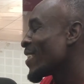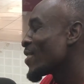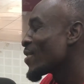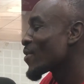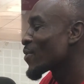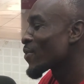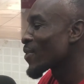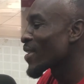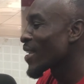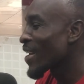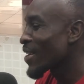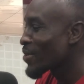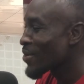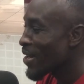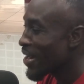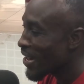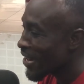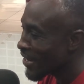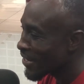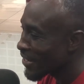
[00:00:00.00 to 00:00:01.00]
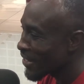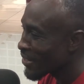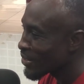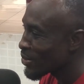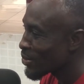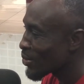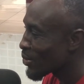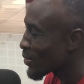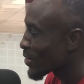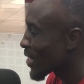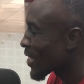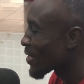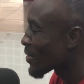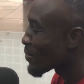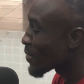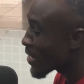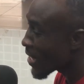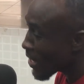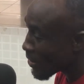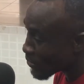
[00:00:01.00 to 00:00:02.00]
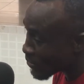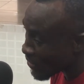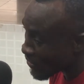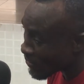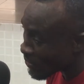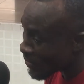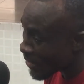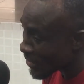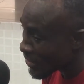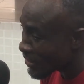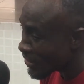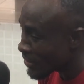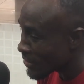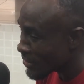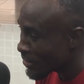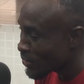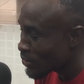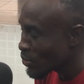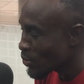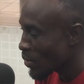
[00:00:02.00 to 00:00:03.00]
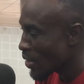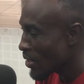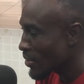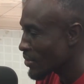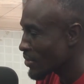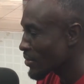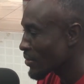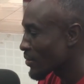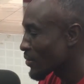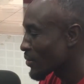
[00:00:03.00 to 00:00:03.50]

you'll feel like you are honored. So big ups to everybody listening to us.